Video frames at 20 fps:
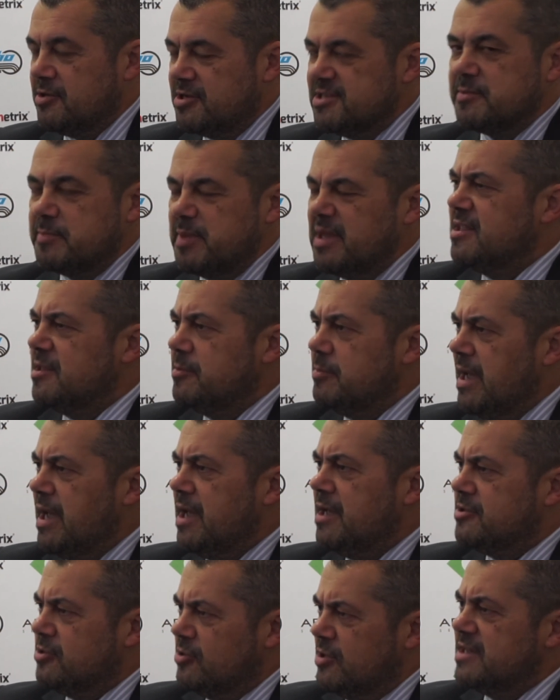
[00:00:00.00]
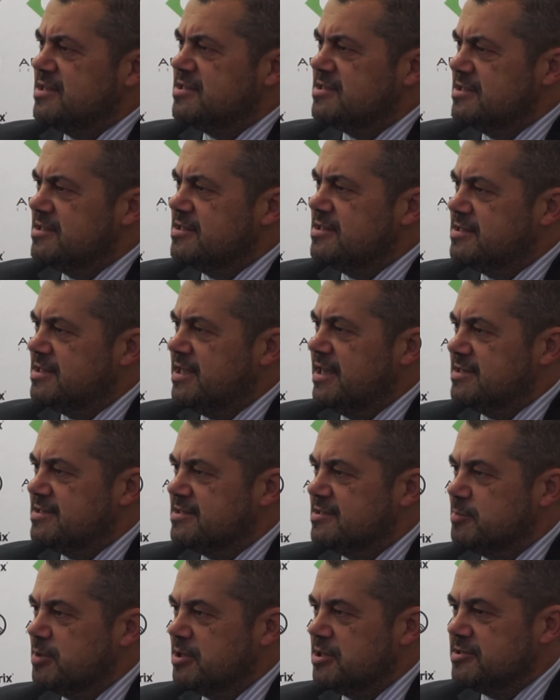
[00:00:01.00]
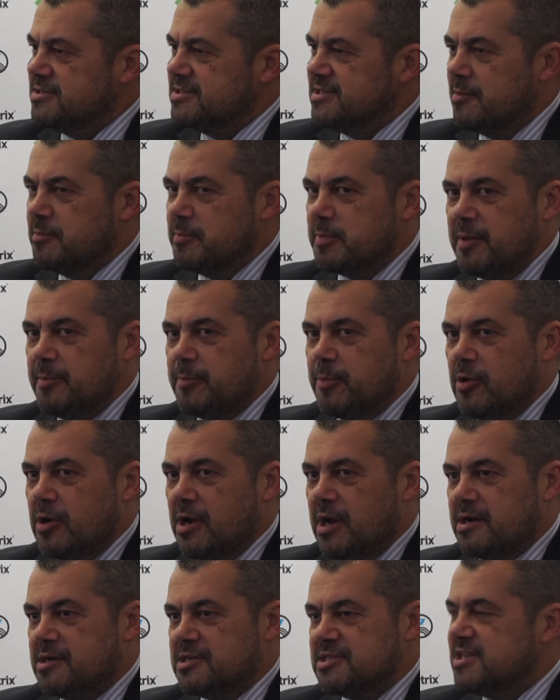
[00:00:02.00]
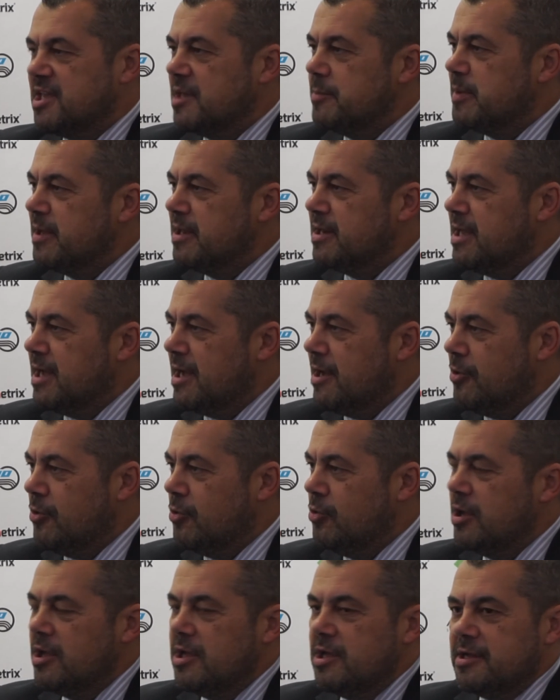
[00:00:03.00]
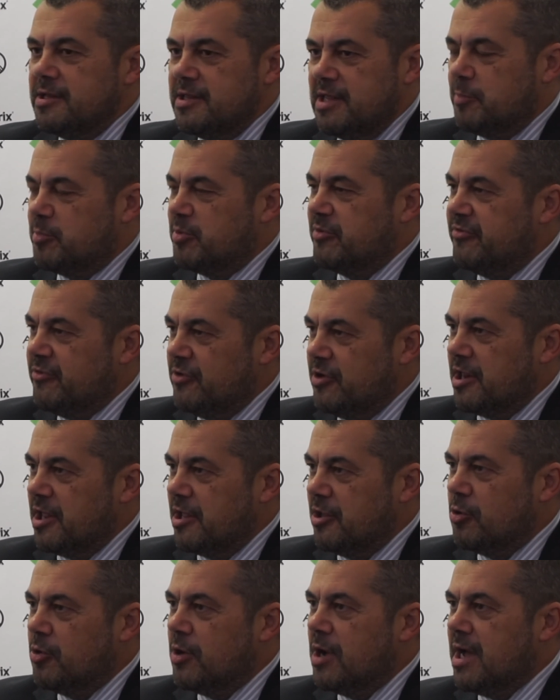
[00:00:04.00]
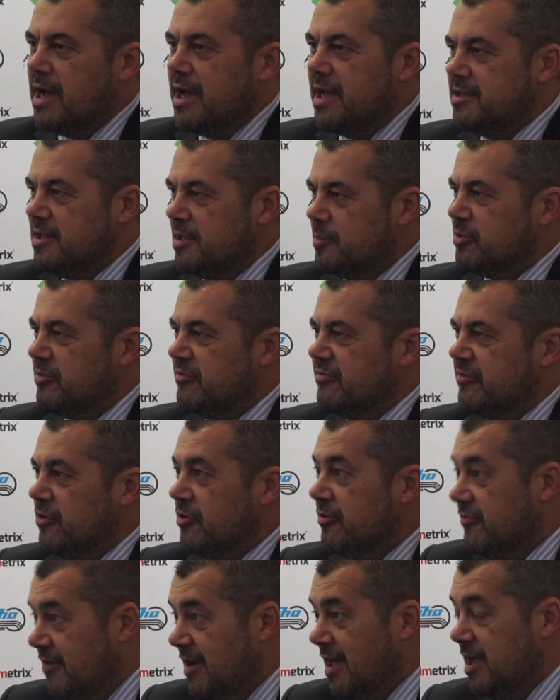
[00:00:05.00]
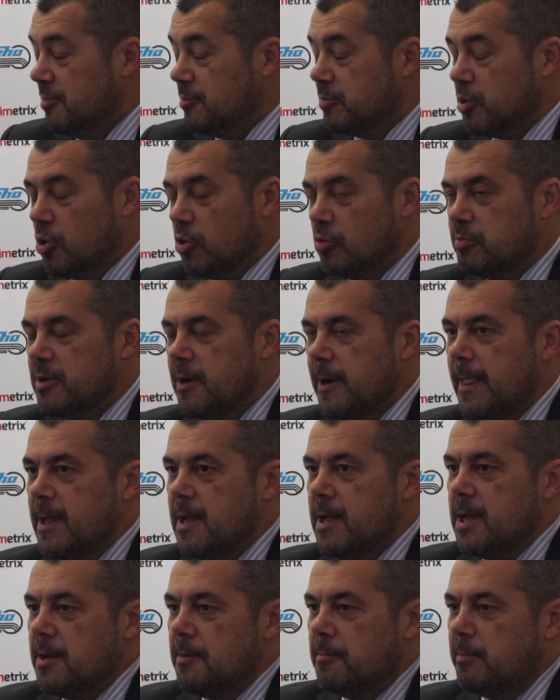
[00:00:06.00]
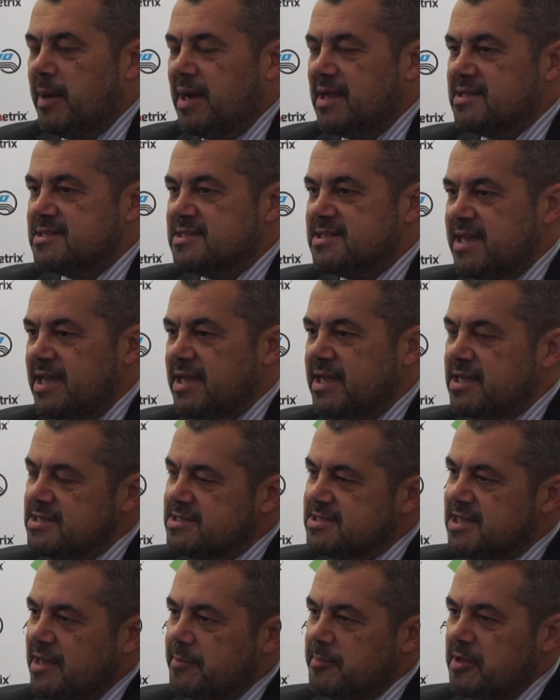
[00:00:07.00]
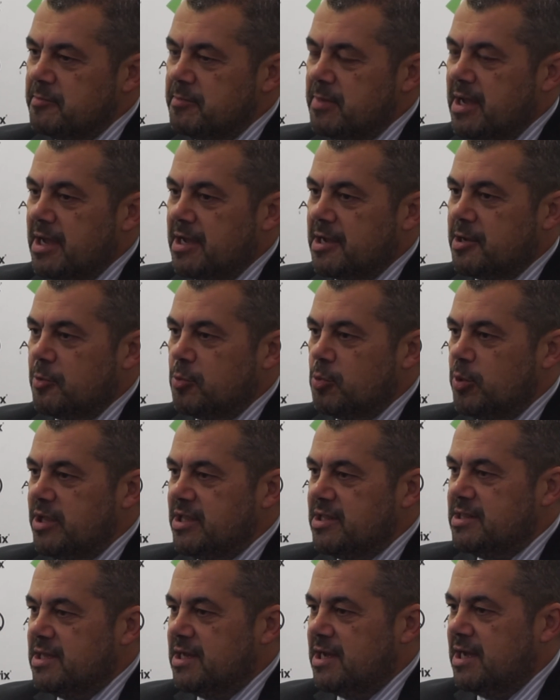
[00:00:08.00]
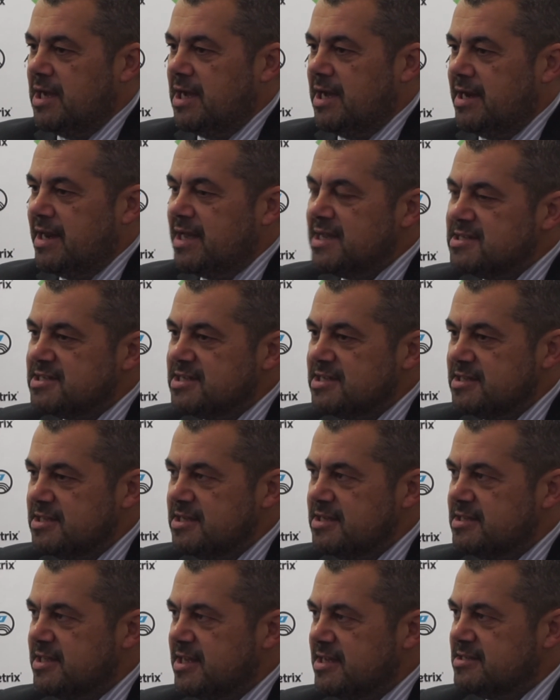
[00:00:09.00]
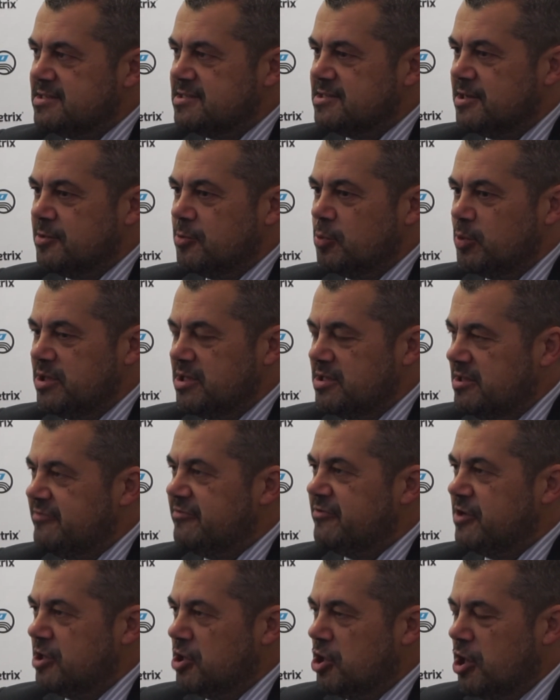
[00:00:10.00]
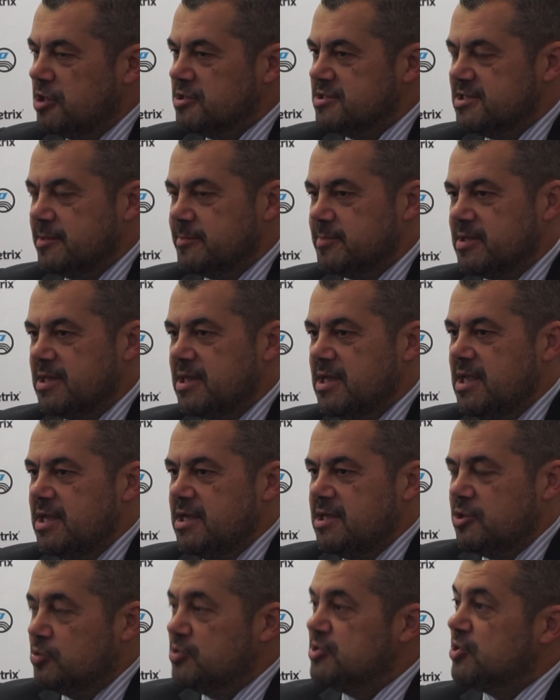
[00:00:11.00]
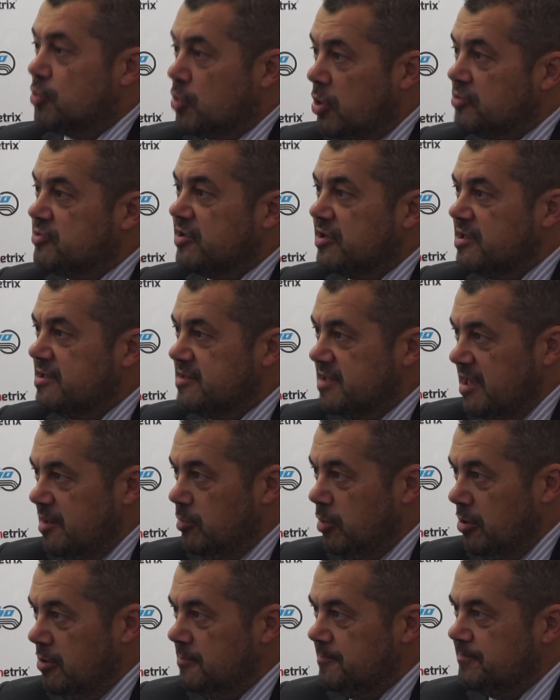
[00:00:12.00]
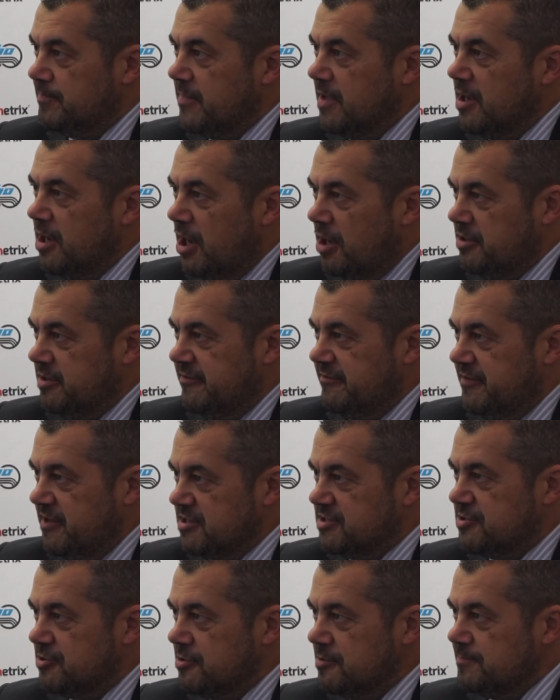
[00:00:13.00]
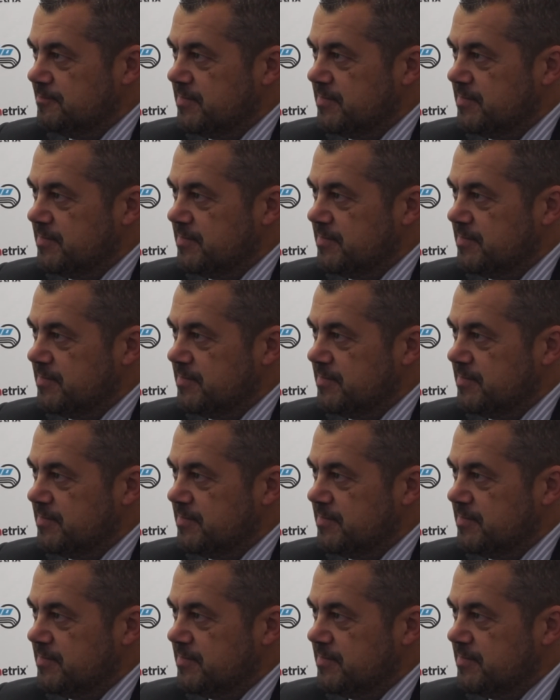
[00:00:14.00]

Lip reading: is a big debate on ICT test, because some people are skipping now. They prefer AOI, they prefer flying probe. But Seica is coming back with an ICT tester with a different concept. There is a rotary table on the fixture,